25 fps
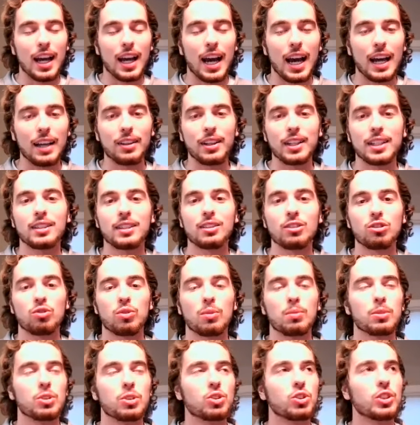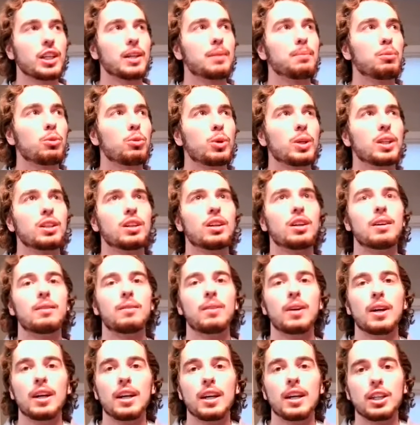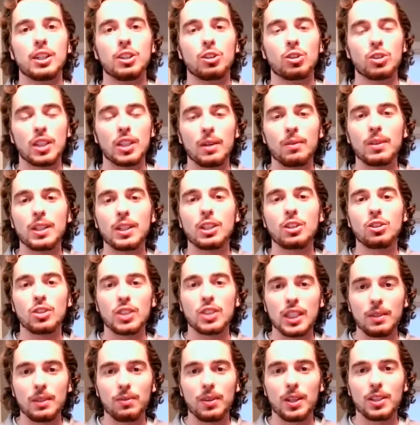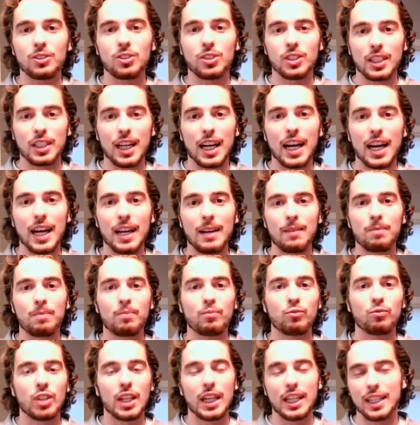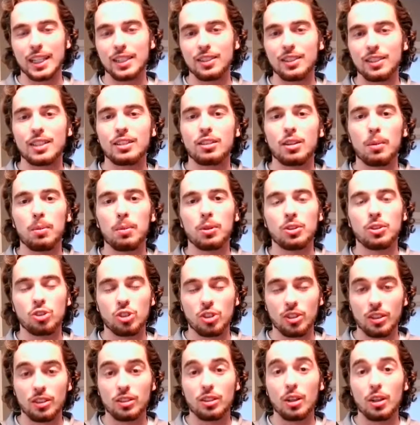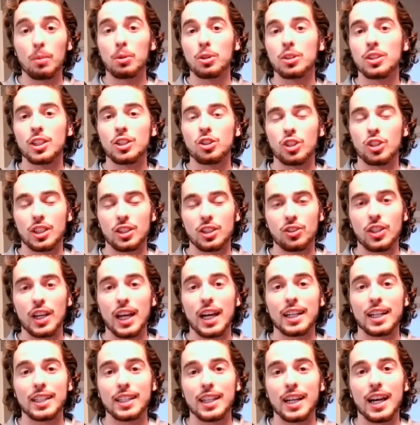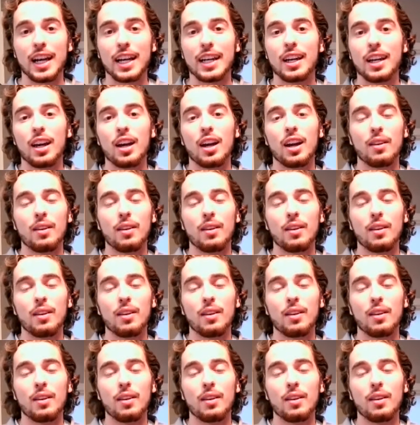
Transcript: I like this from the standpoint of you're giving your defense a guy that is a double double digit sack guy